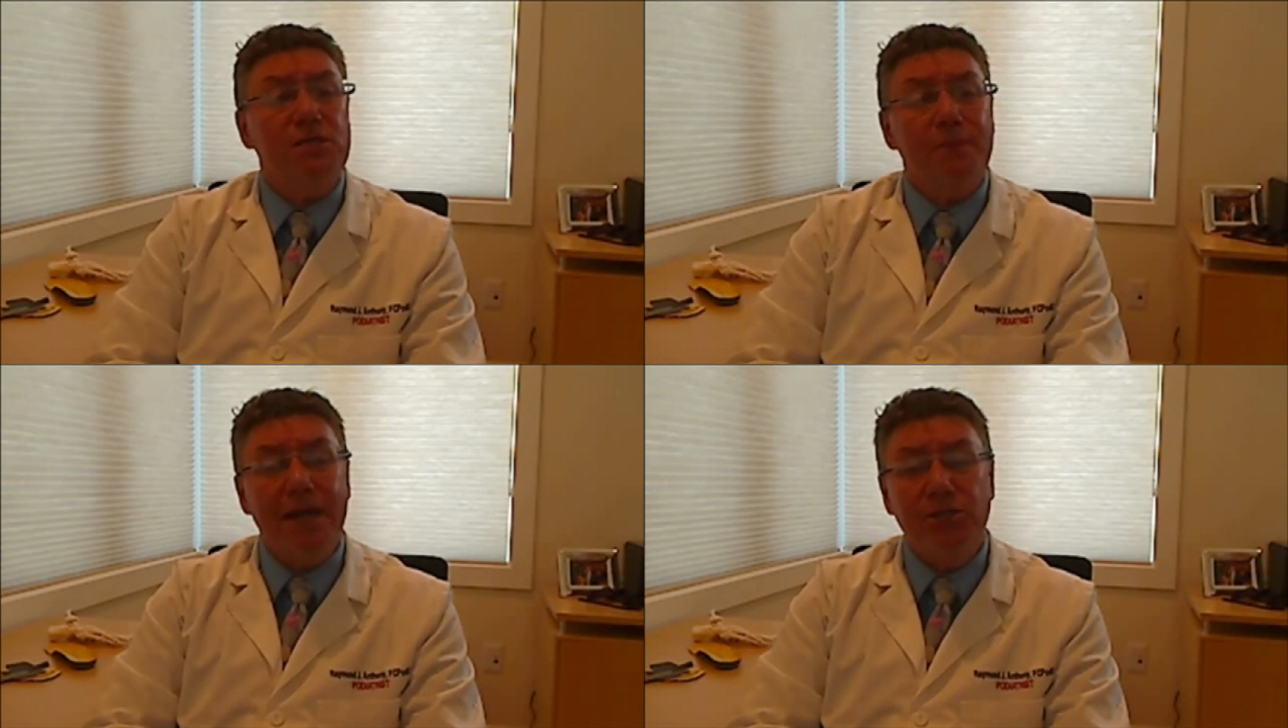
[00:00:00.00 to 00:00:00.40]

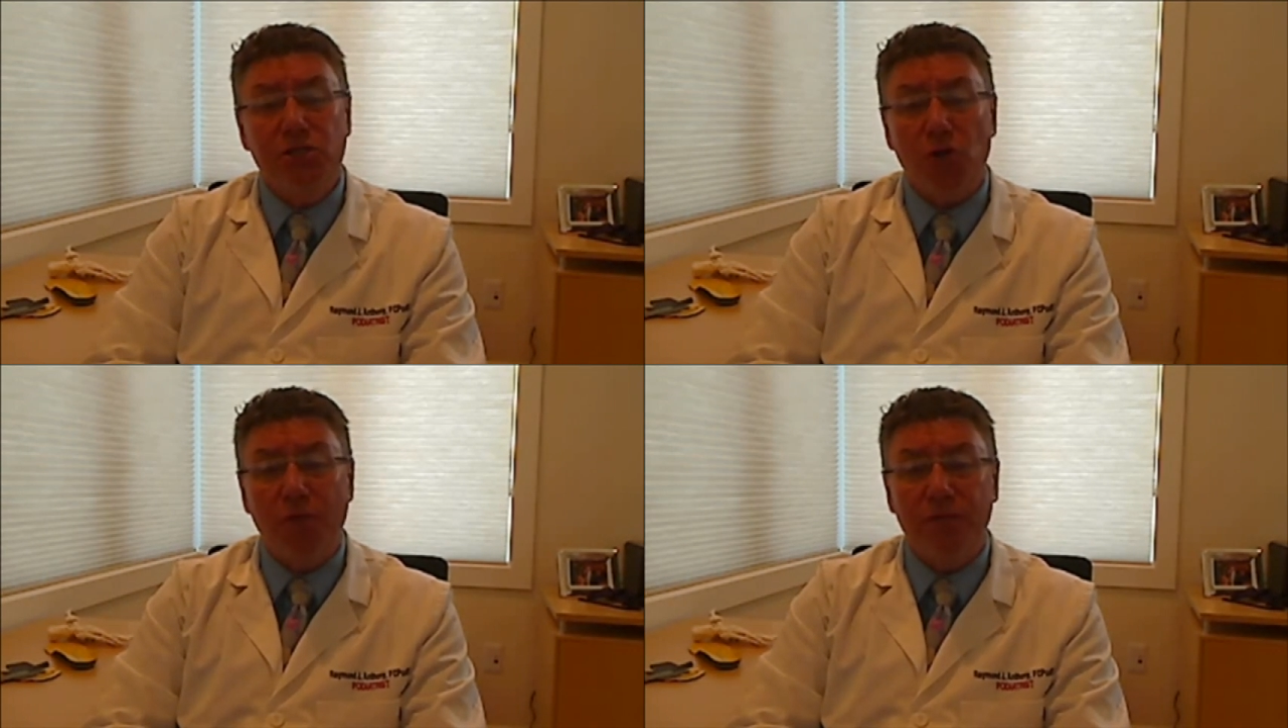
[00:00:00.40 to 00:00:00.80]
pages
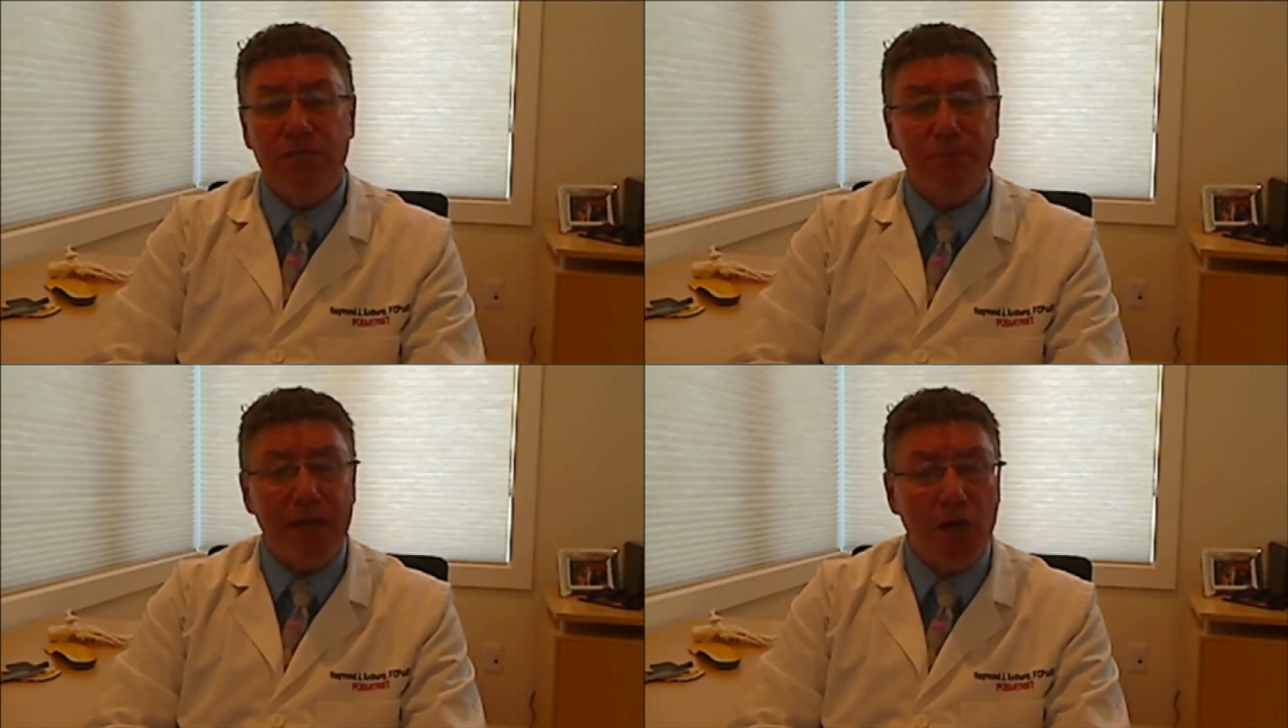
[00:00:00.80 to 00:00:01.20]
of the
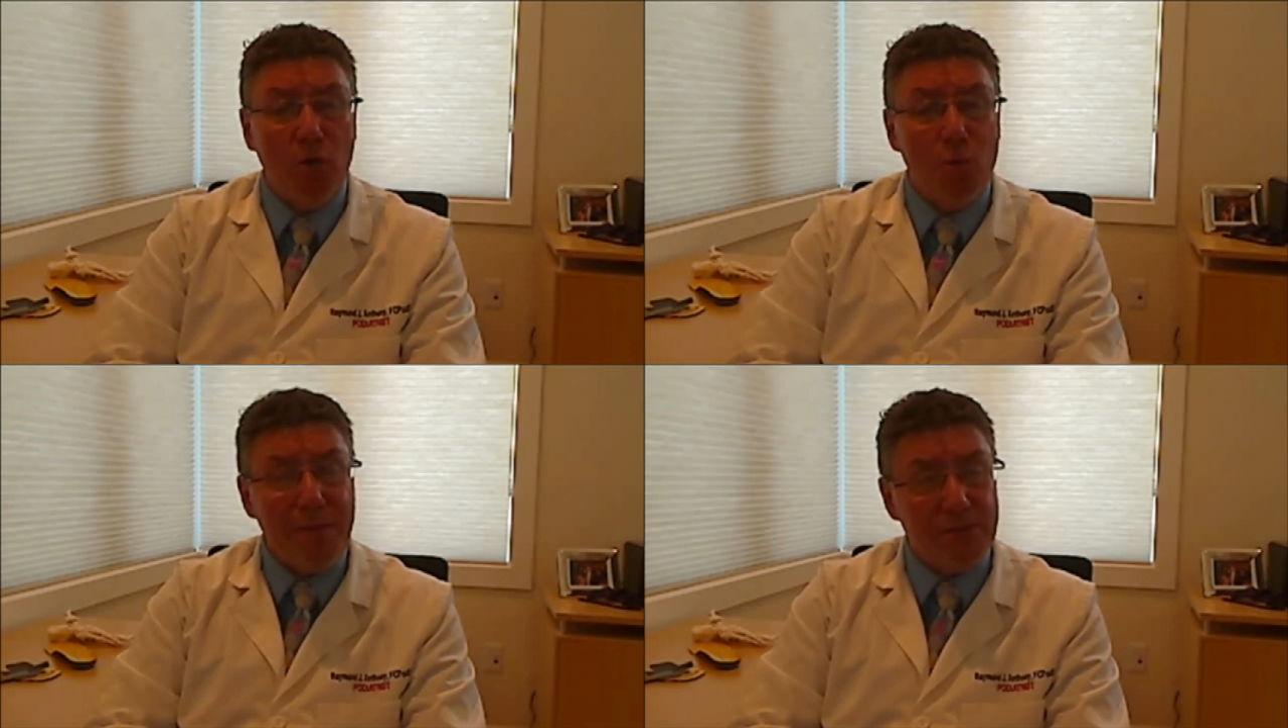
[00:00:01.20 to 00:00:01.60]
Spenco
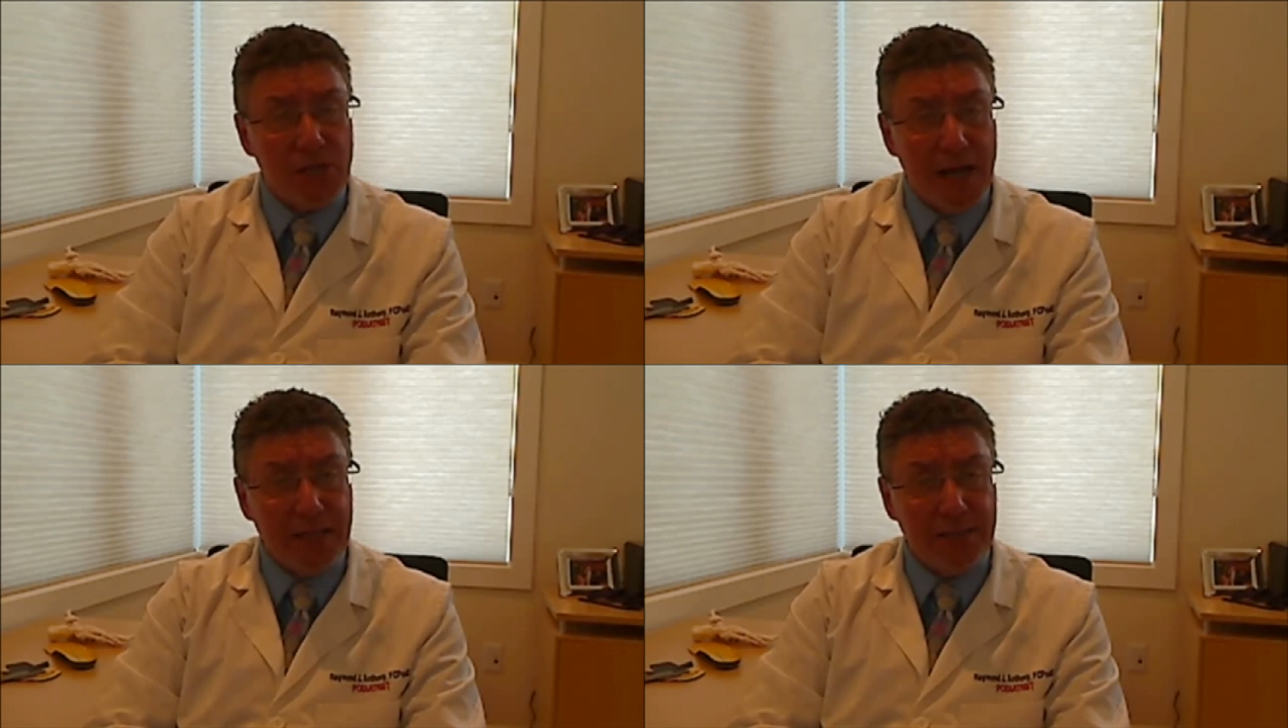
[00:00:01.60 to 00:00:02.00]

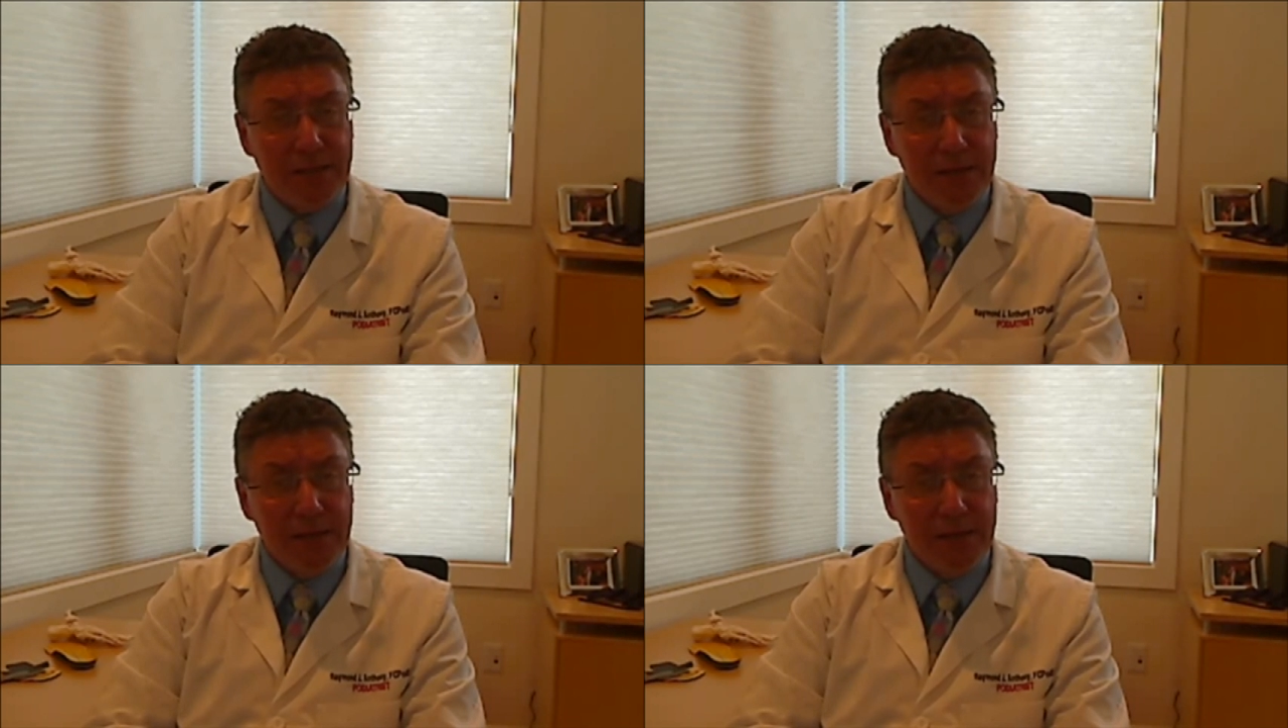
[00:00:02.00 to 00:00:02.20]
website